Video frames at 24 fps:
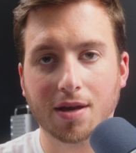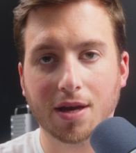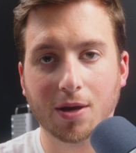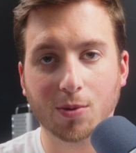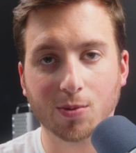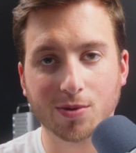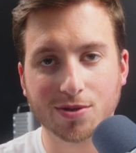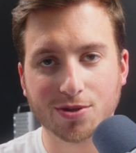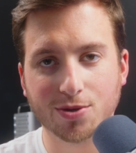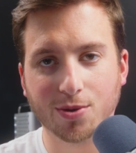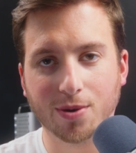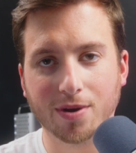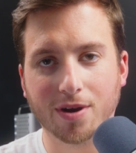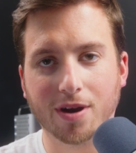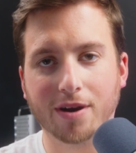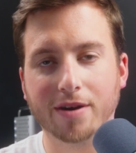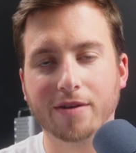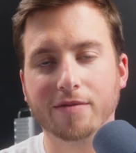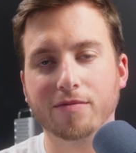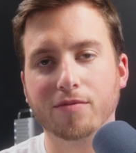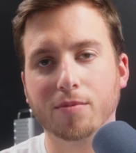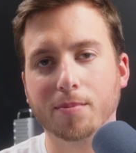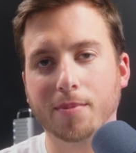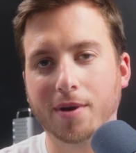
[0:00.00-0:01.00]
Hey, what's going
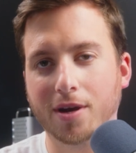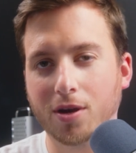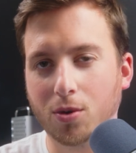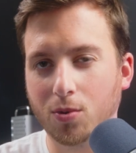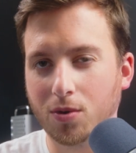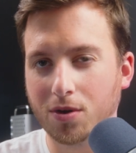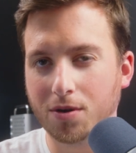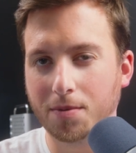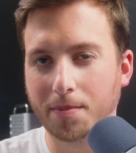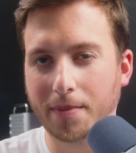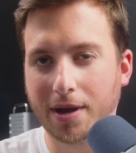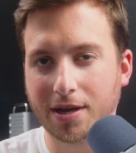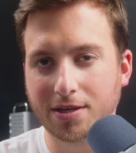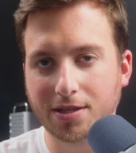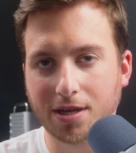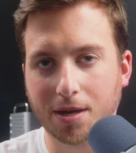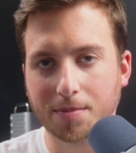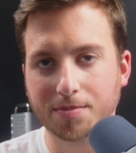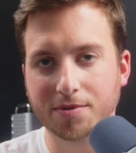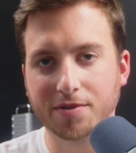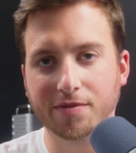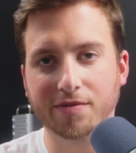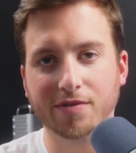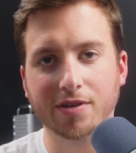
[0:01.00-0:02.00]
on, everybody? Welcome back to
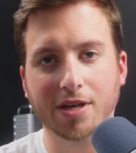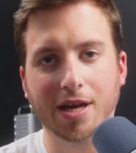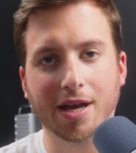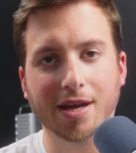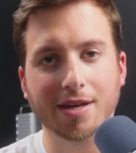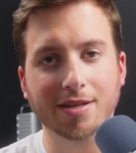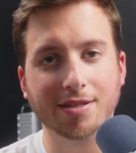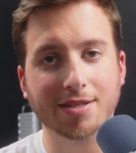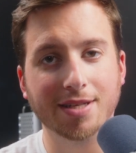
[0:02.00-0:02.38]
Apps Every Day.